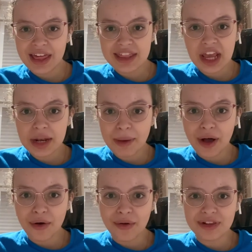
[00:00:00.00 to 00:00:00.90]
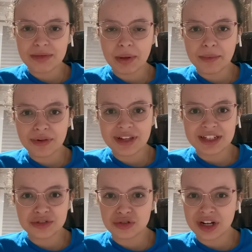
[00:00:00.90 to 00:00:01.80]
thinking about all the people
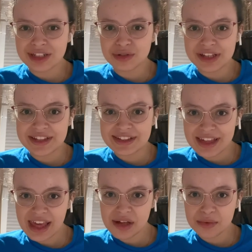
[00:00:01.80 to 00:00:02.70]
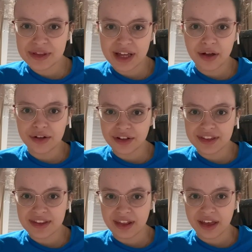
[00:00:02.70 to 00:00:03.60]
that you're actually seeing without
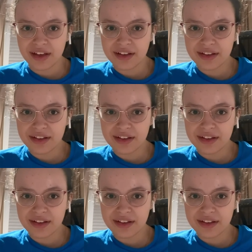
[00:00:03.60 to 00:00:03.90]
noticing.